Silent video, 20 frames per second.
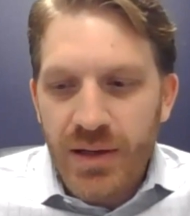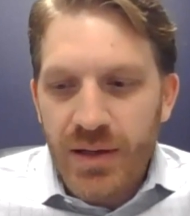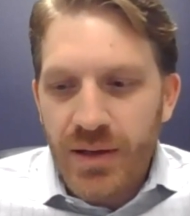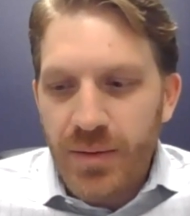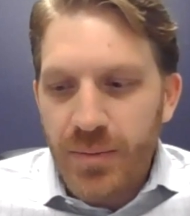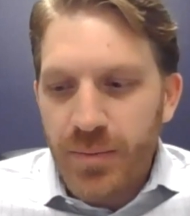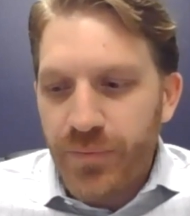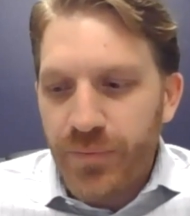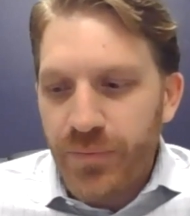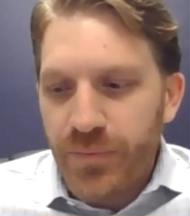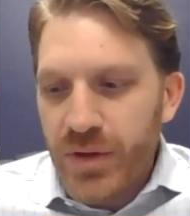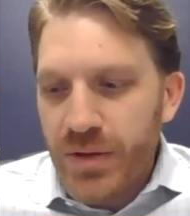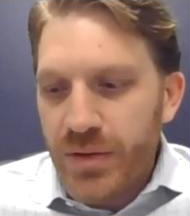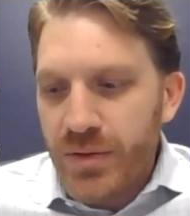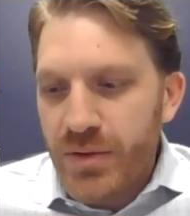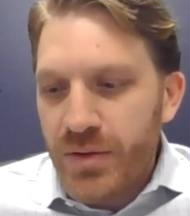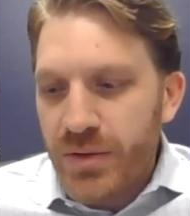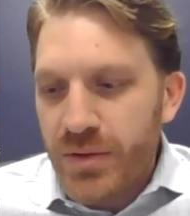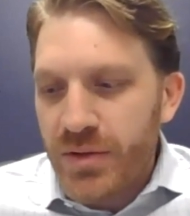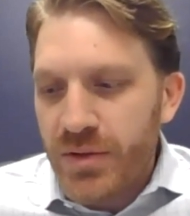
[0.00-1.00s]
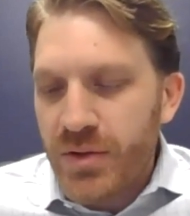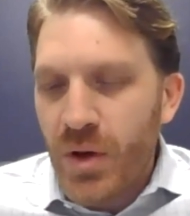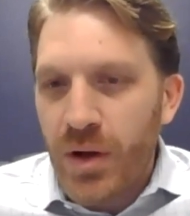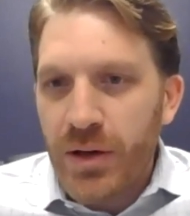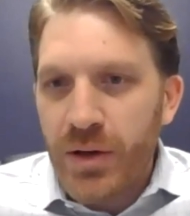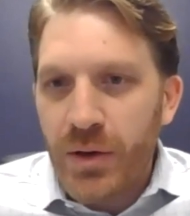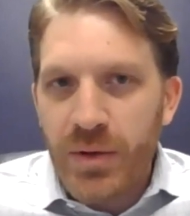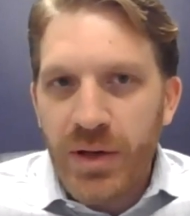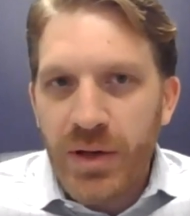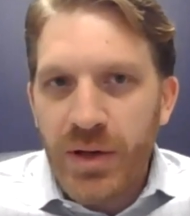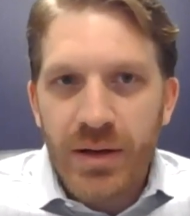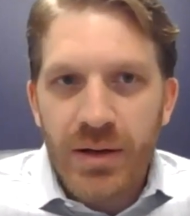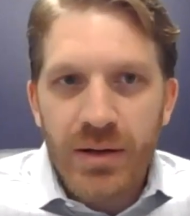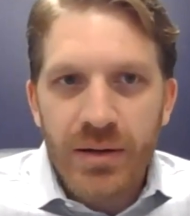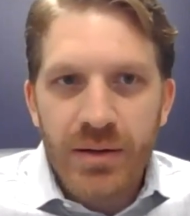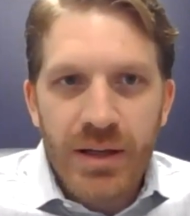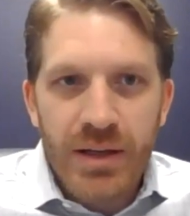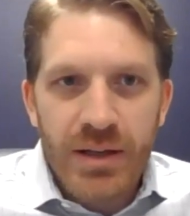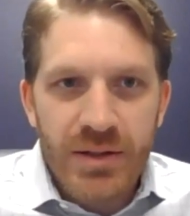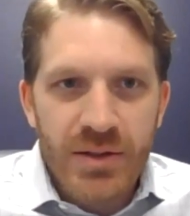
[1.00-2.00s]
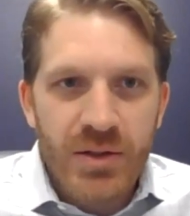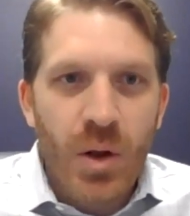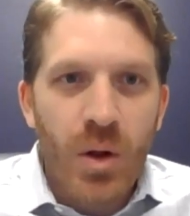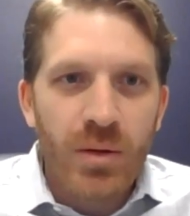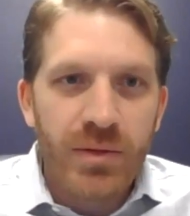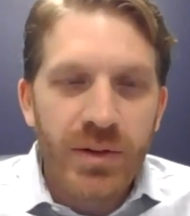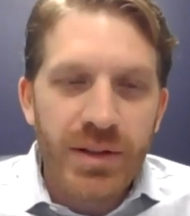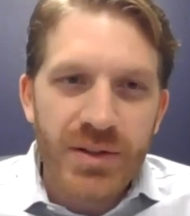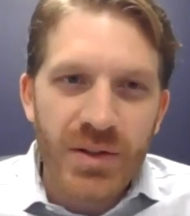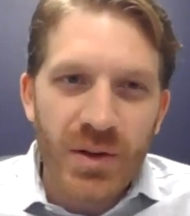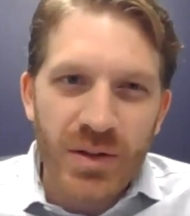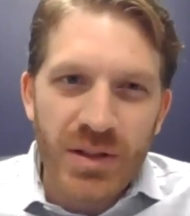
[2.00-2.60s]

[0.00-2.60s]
um, solute in a, in a solvent.